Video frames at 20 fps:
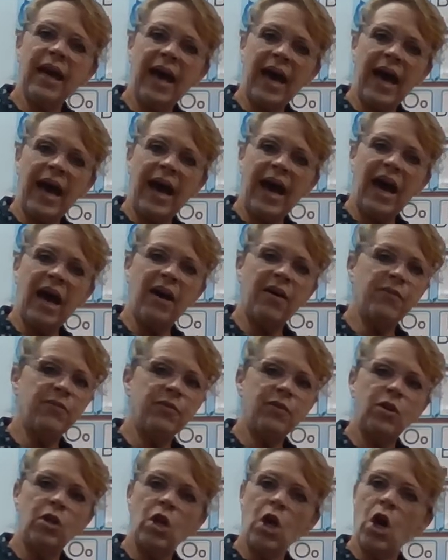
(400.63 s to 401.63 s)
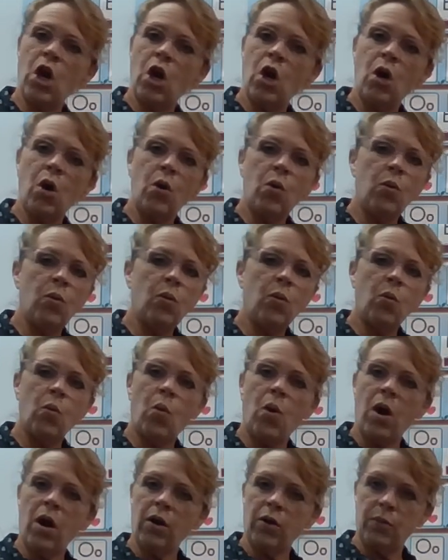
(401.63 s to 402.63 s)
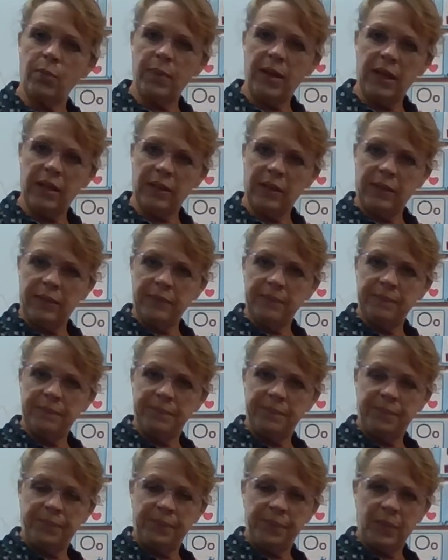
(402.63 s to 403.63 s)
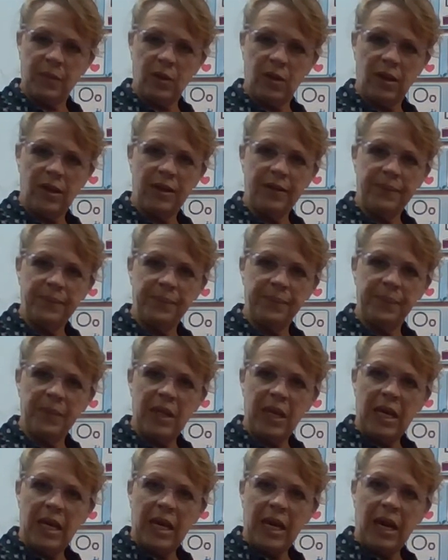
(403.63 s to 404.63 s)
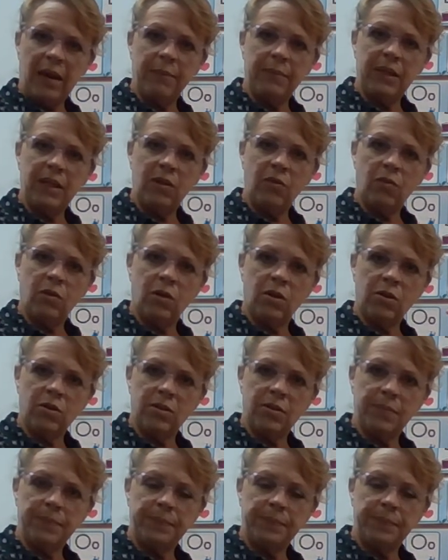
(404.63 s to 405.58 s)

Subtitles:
have no watermelon. All right? How many words?